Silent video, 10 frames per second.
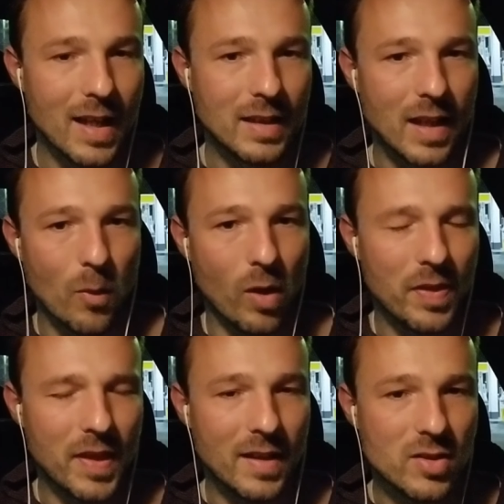They want
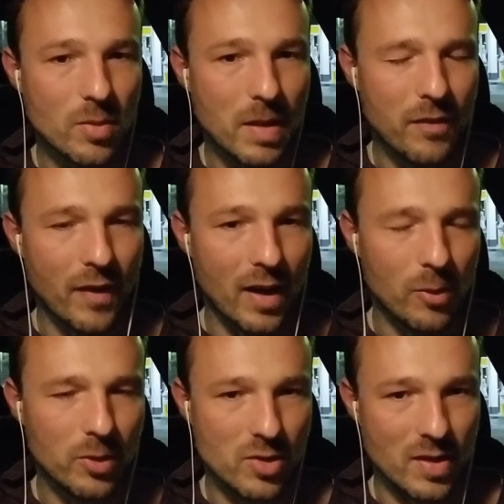things to be fair,
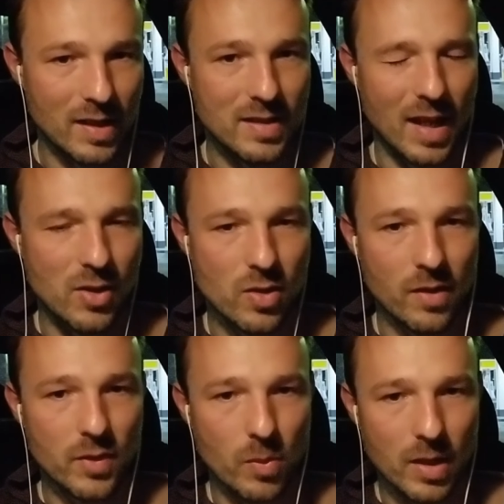which is an extension
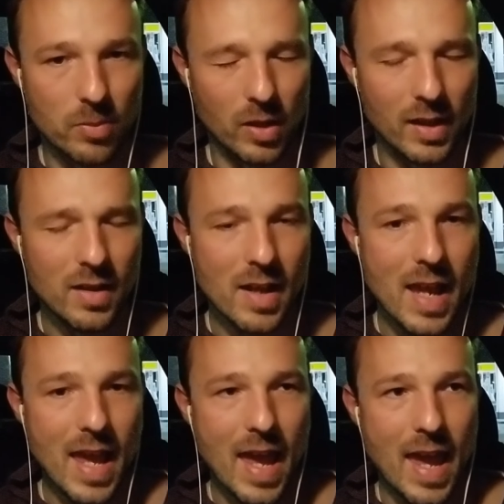of the weak bullet.
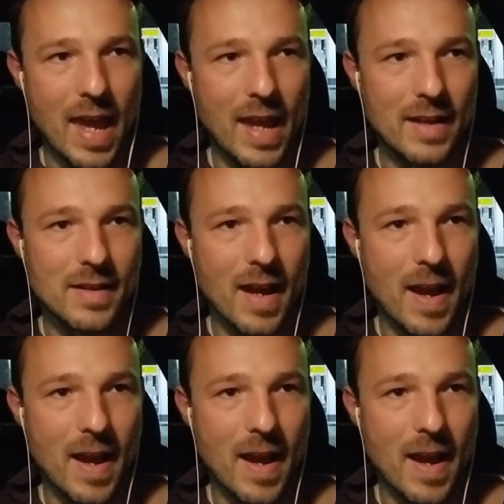And